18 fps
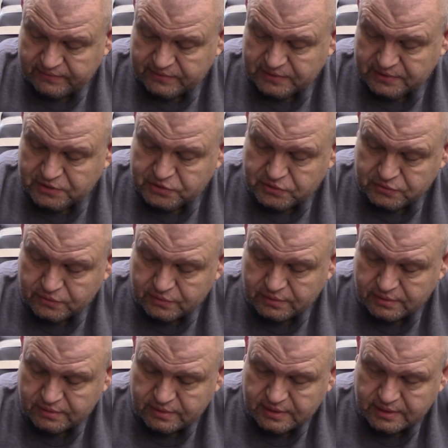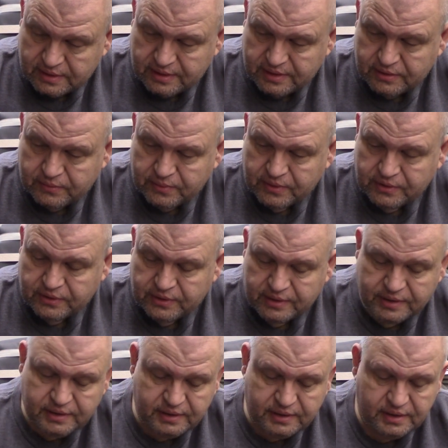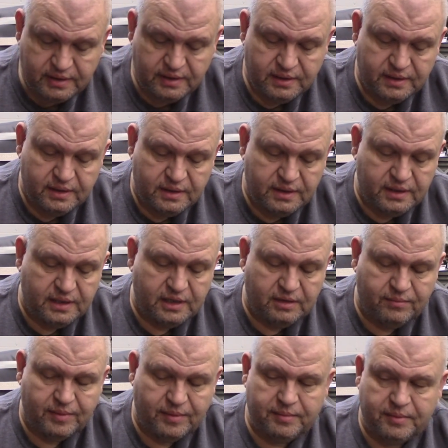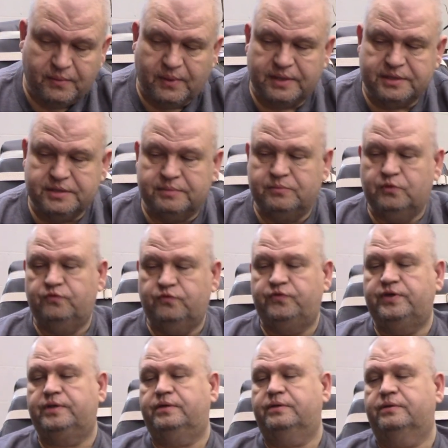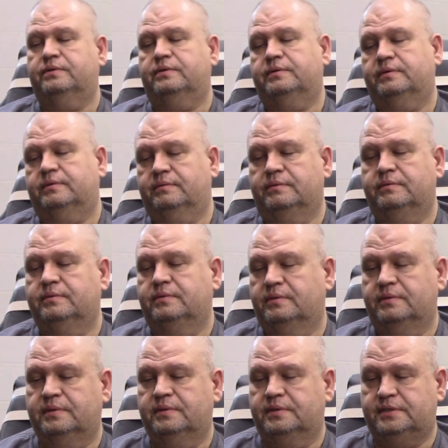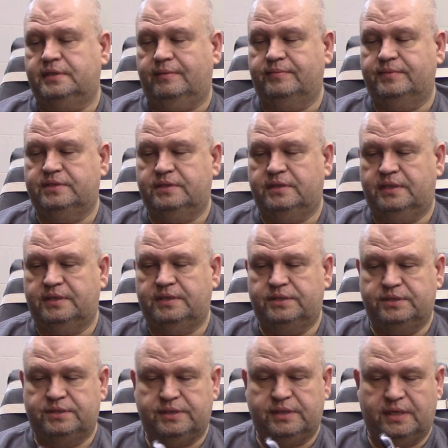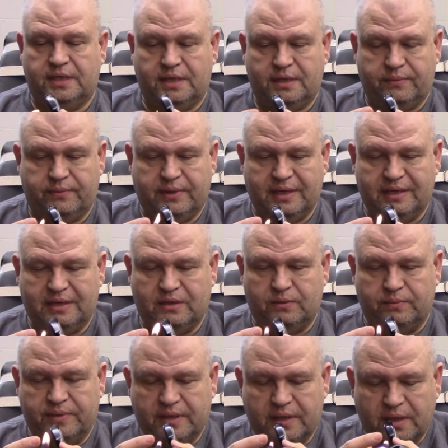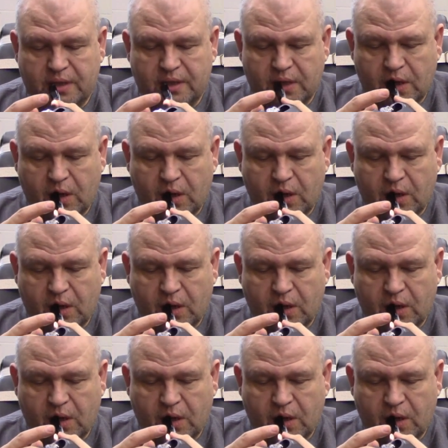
really sure. I know we're gonna, you know, maybe watch a movie or some such. Uh, we got a little bit of